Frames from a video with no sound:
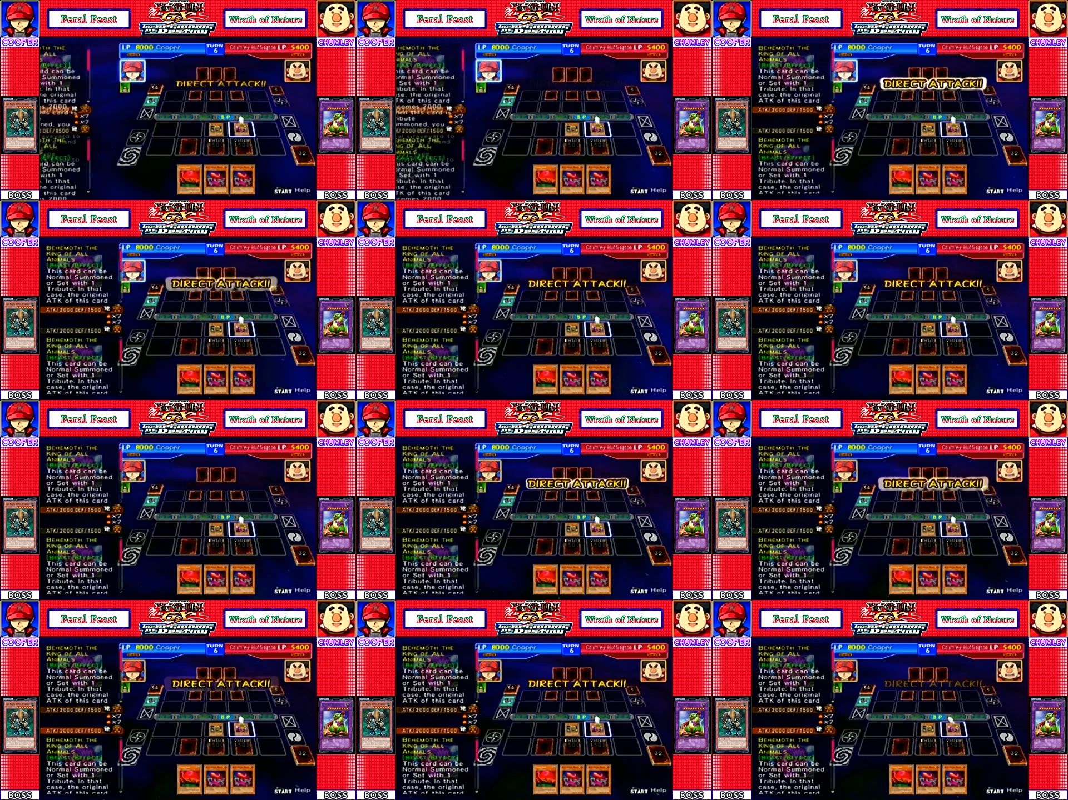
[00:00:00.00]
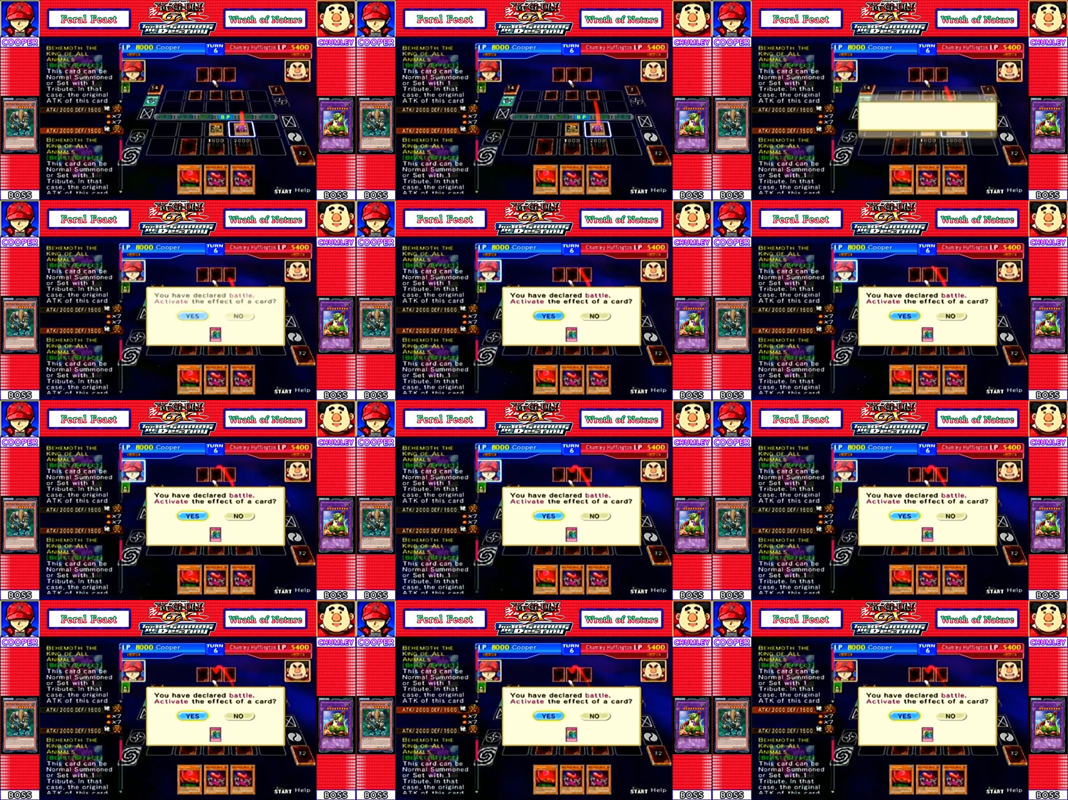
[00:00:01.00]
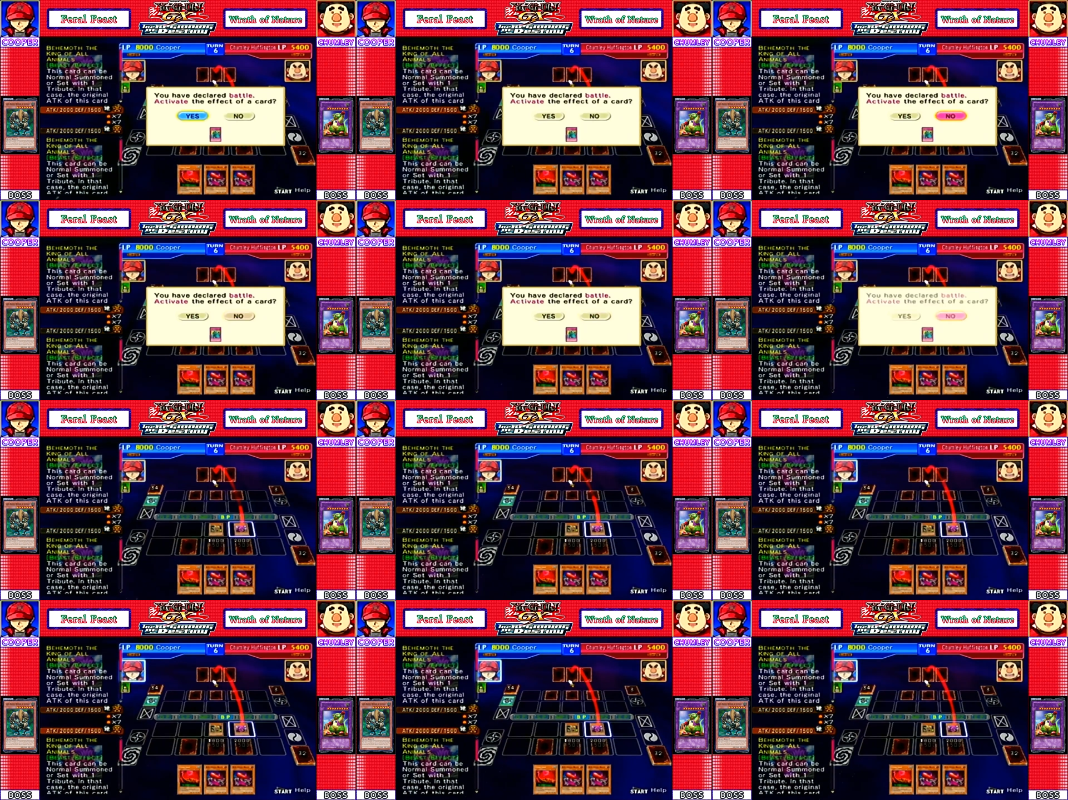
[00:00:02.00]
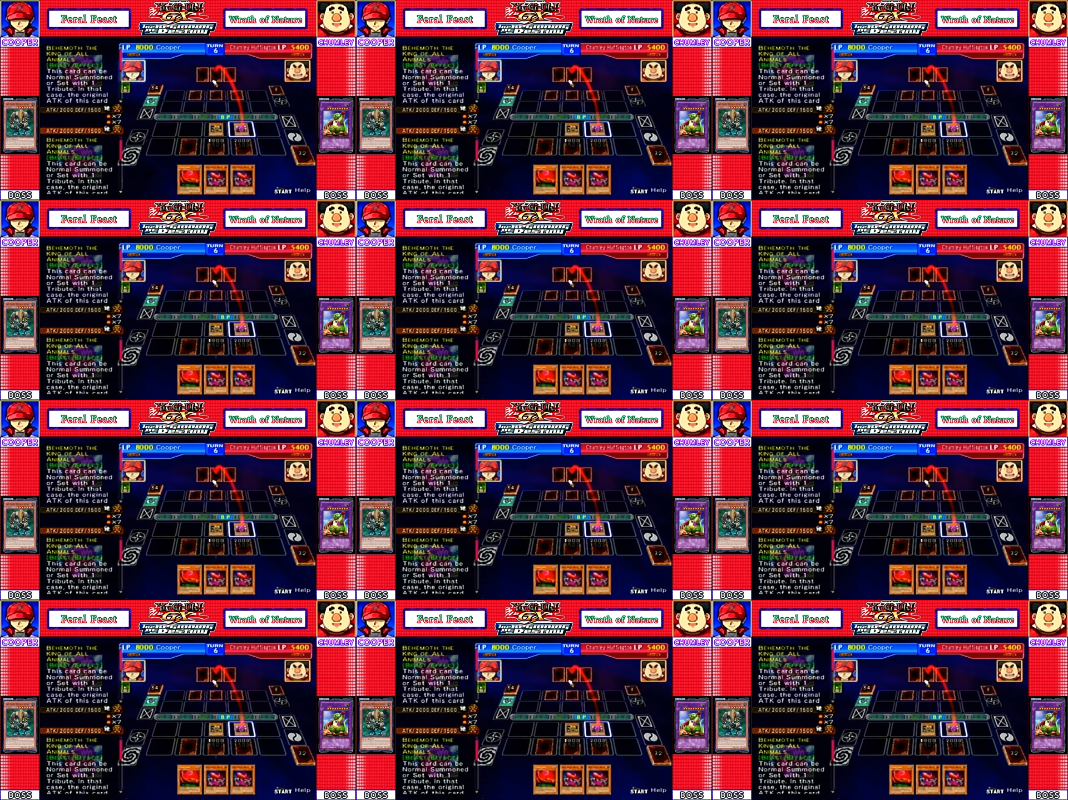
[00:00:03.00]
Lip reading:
(no speaker visible)